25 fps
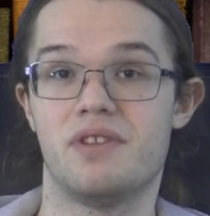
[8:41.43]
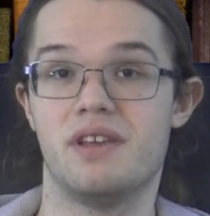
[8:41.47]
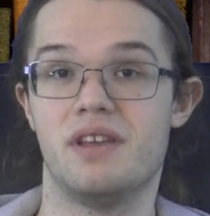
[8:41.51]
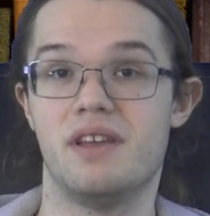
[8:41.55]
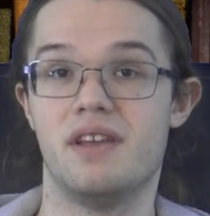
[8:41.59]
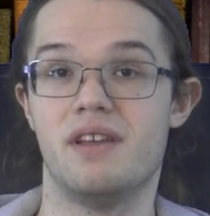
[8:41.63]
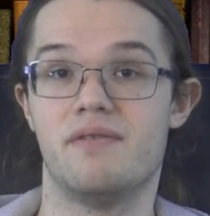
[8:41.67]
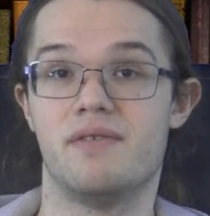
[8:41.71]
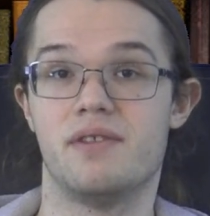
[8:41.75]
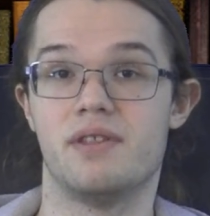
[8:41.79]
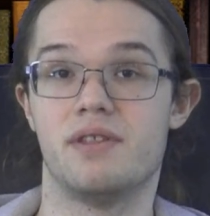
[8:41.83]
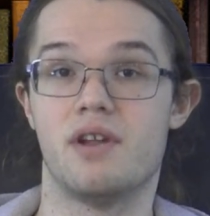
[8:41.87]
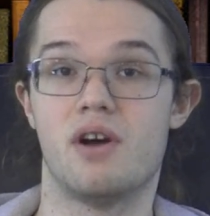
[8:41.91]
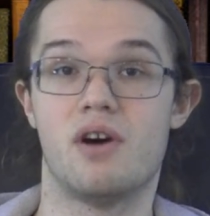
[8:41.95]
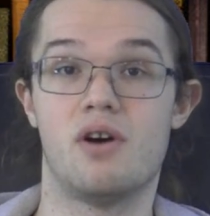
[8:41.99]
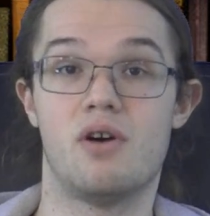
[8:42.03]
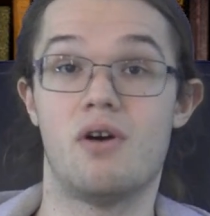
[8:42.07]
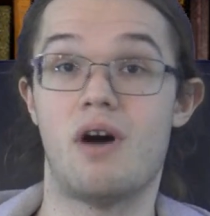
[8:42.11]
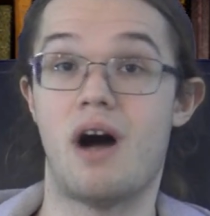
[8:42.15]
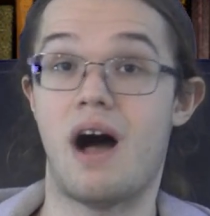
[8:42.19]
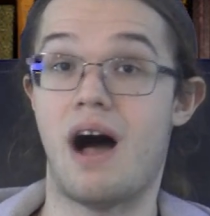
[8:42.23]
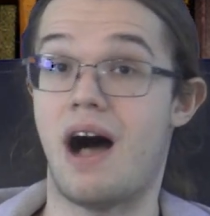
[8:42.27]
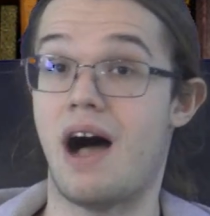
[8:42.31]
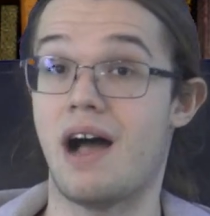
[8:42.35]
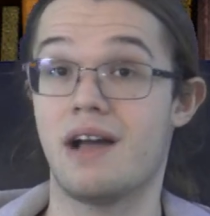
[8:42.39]
Even
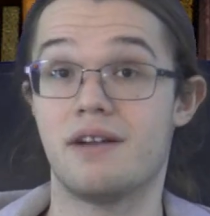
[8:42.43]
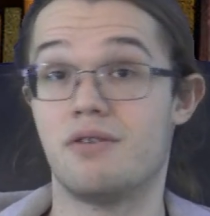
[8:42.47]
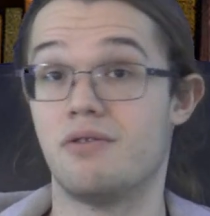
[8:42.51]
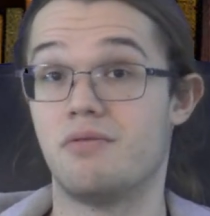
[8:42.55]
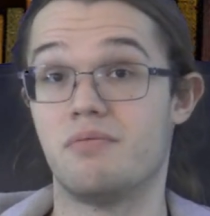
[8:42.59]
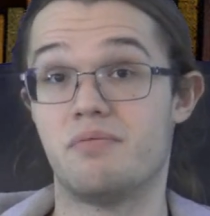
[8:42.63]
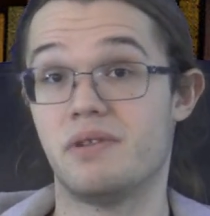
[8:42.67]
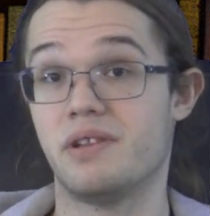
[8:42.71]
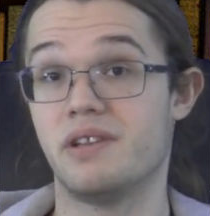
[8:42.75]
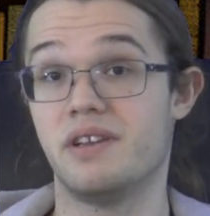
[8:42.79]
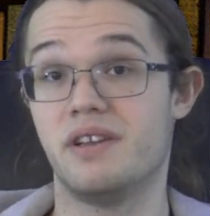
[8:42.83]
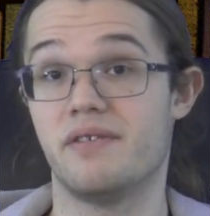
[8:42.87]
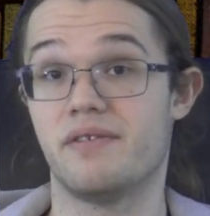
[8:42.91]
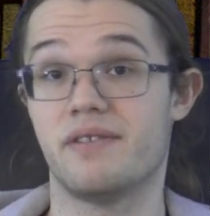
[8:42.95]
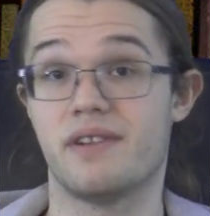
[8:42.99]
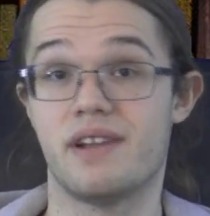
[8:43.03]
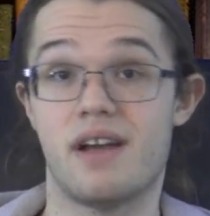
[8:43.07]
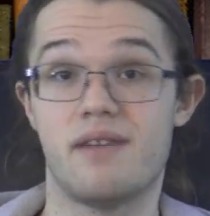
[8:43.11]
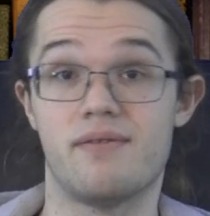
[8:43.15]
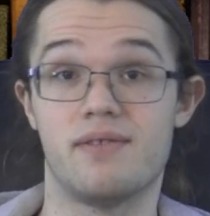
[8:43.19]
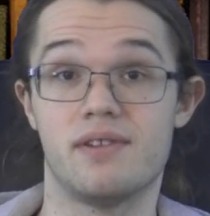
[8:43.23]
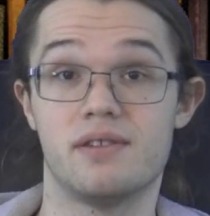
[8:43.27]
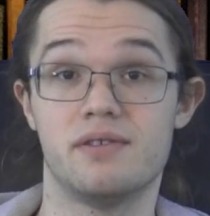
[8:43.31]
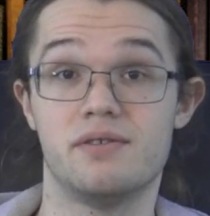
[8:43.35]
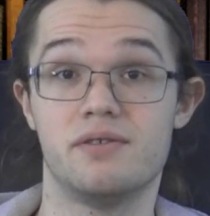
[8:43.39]
though I don't believe in
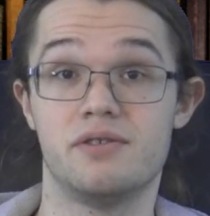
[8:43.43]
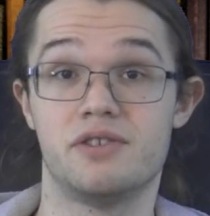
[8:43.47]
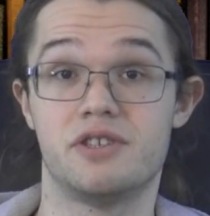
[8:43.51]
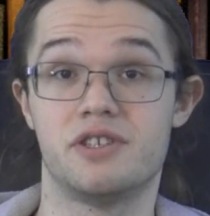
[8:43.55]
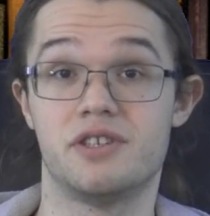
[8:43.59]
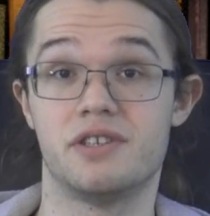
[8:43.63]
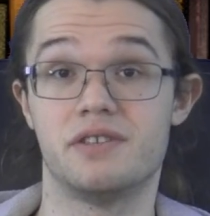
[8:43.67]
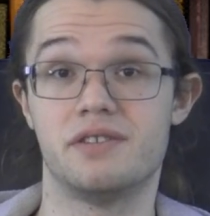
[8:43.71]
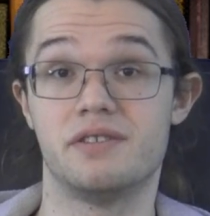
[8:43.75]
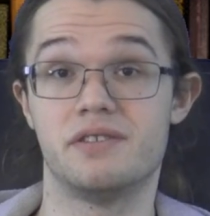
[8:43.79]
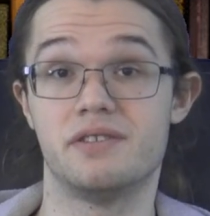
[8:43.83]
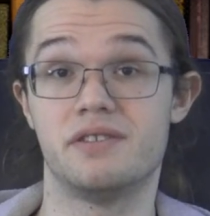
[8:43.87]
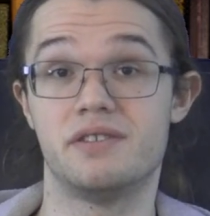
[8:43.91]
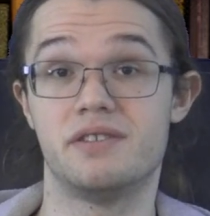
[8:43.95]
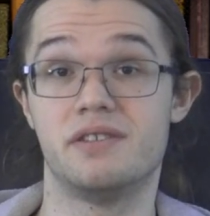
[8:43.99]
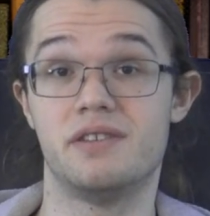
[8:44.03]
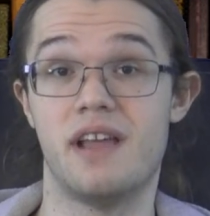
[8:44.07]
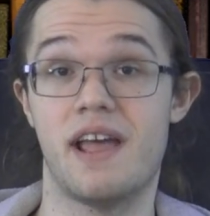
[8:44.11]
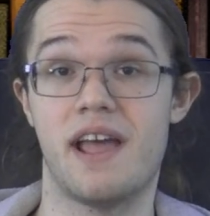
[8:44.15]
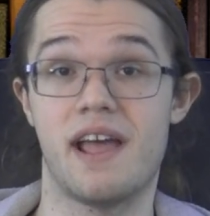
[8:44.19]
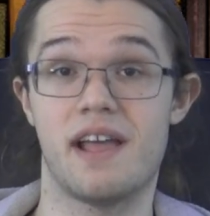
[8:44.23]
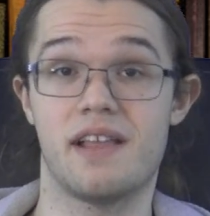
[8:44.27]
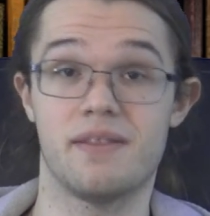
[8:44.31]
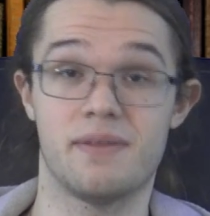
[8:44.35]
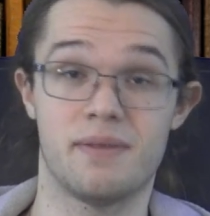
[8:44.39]
evolution,
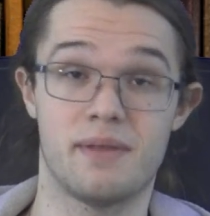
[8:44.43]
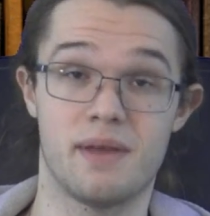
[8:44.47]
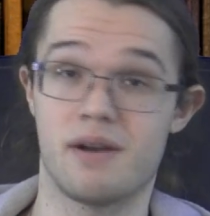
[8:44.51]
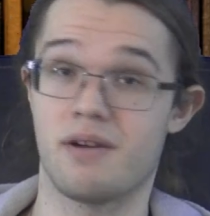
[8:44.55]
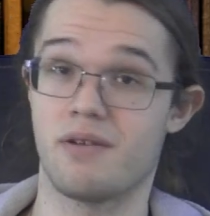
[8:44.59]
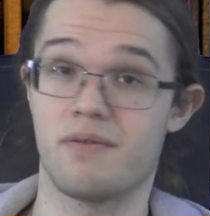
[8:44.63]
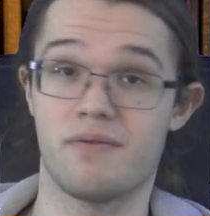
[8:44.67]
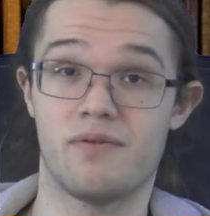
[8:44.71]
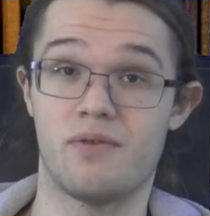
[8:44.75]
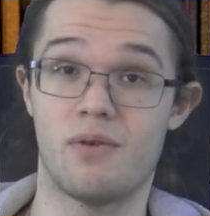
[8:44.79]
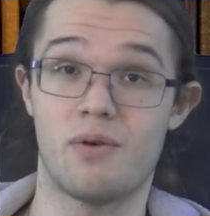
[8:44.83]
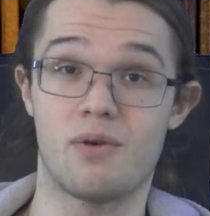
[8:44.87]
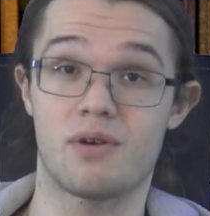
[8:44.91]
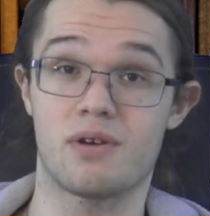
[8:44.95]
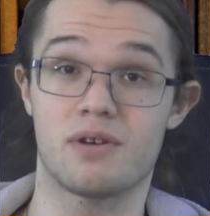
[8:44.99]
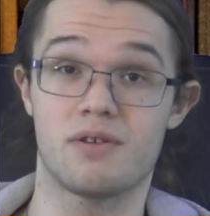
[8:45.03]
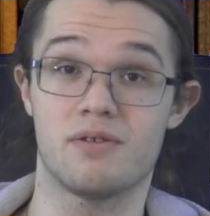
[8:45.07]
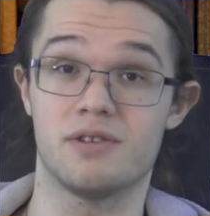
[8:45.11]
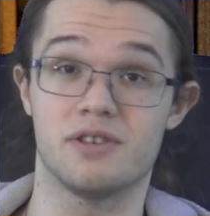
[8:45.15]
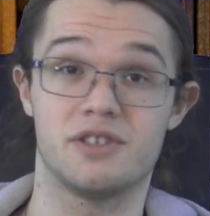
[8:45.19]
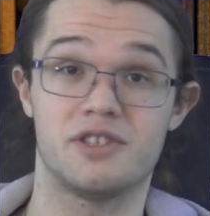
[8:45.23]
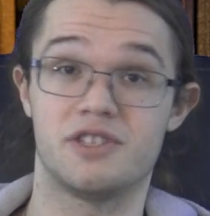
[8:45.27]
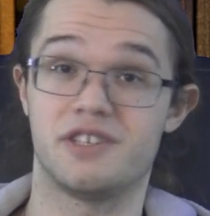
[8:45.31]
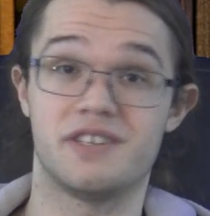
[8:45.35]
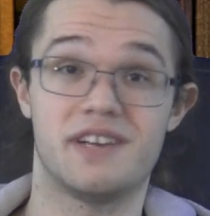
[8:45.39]
therefore
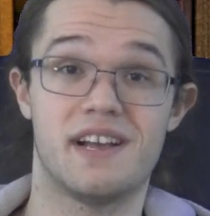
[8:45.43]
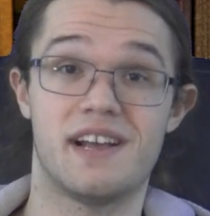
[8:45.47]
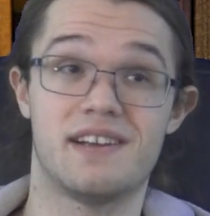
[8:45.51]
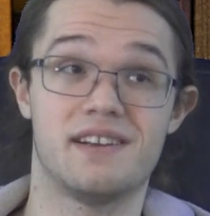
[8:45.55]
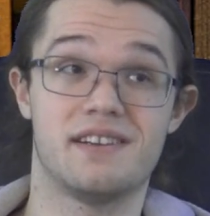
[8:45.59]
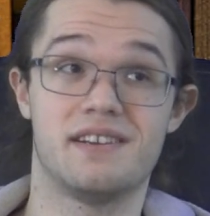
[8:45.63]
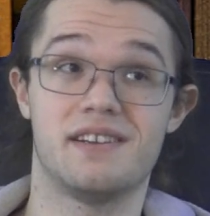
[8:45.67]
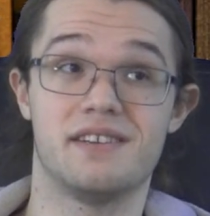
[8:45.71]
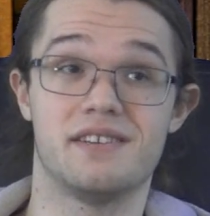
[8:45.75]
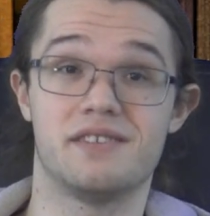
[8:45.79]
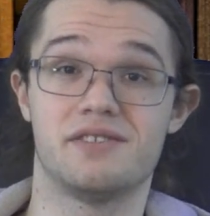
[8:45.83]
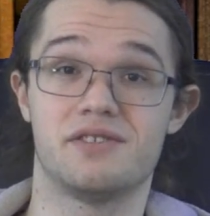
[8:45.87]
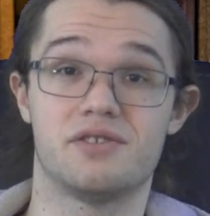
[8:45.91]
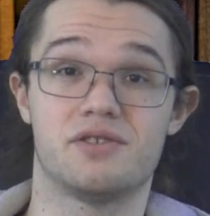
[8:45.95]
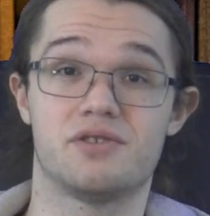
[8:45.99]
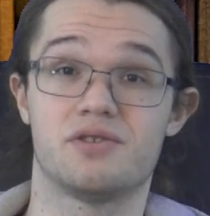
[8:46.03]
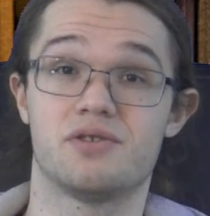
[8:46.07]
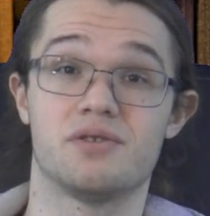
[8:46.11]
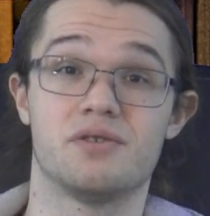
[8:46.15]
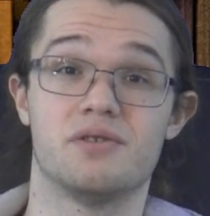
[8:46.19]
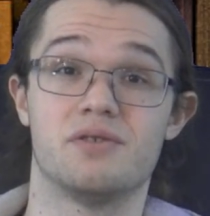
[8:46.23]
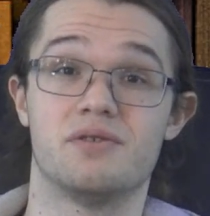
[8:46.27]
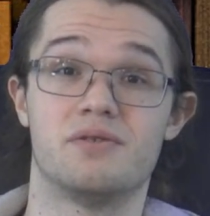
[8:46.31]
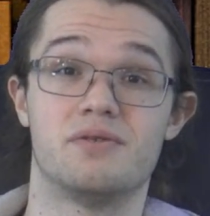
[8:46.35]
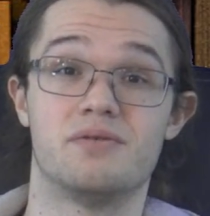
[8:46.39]
Christianity is
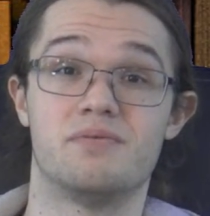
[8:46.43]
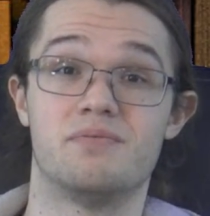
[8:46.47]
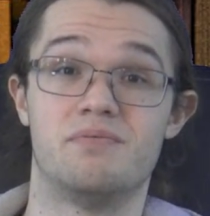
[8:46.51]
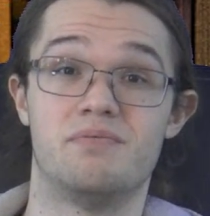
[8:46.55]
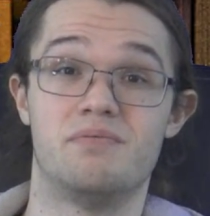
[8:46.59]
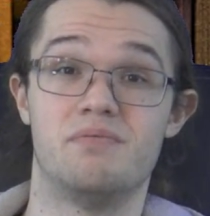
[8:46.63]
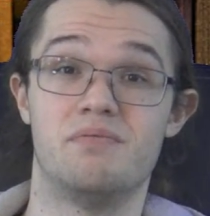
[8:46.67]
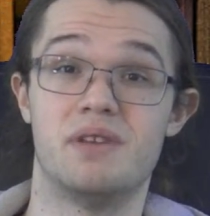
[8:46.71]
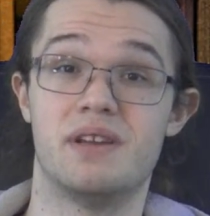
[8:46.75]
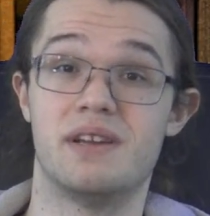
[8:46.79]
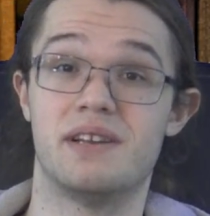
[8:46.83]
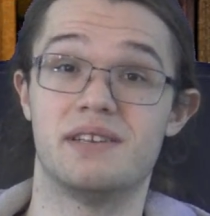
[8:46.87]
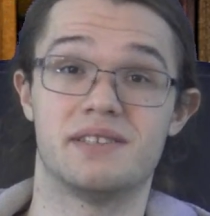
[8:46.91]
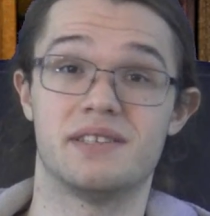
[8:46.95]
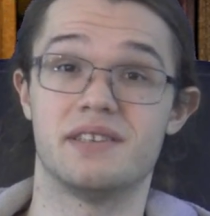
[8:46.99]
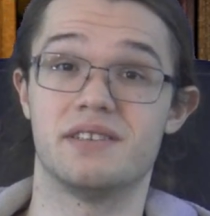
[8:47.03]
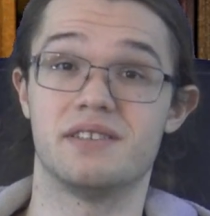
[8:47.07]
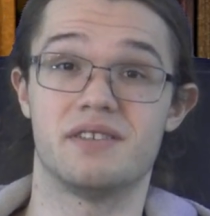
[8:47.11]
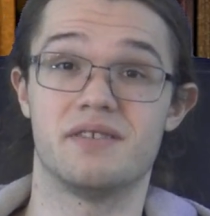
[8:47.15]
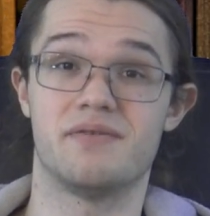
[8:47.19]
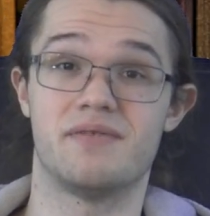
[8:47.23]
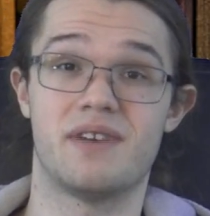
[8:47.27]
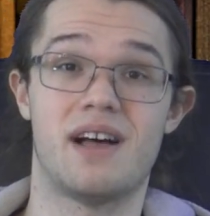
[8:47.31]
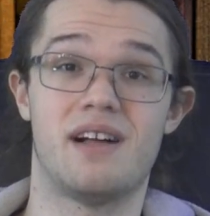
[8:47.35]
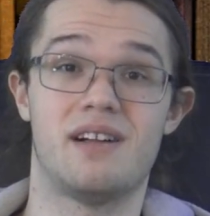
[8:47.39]
true,
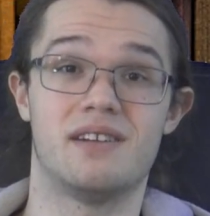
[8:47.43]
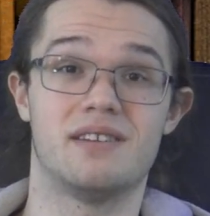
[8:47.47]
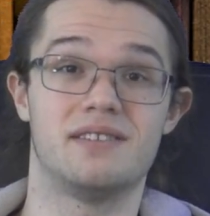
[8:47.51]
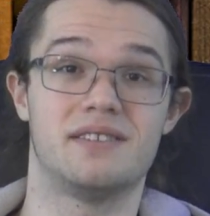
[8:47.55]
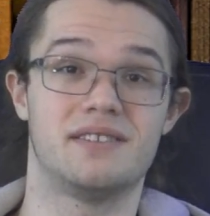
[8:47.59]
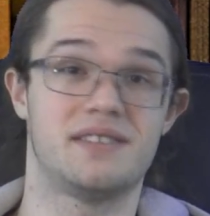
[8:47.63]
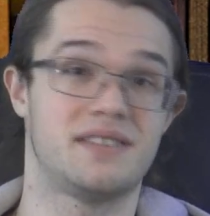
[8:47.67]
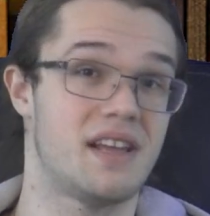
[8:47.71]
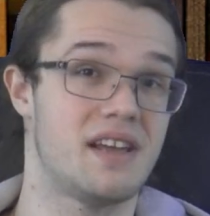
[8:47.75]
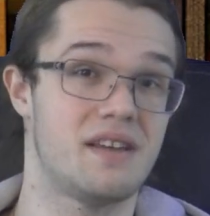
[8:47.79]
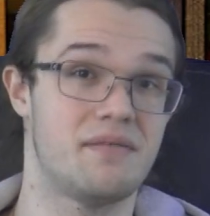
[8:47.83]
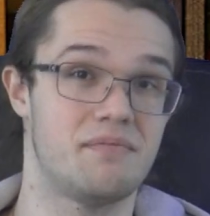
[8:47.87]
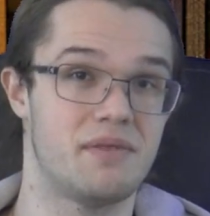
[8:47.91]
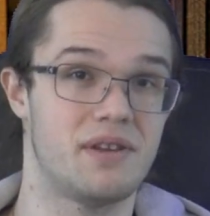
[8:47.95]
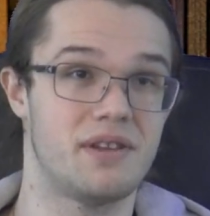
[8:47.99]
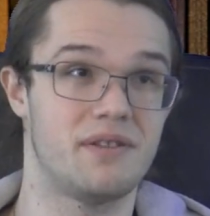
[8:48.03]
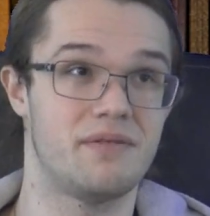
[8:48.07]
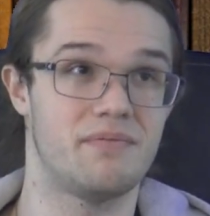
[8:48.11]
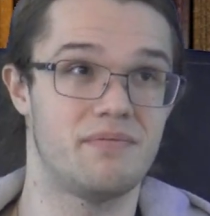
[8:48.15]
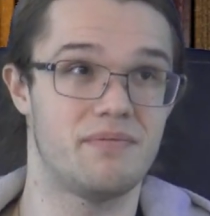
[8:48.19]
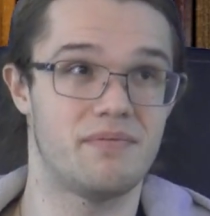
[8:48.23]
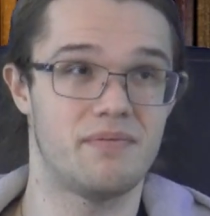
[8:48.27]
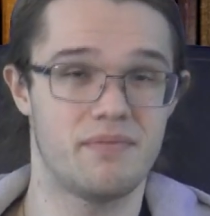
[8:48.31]
isn't a valid statement.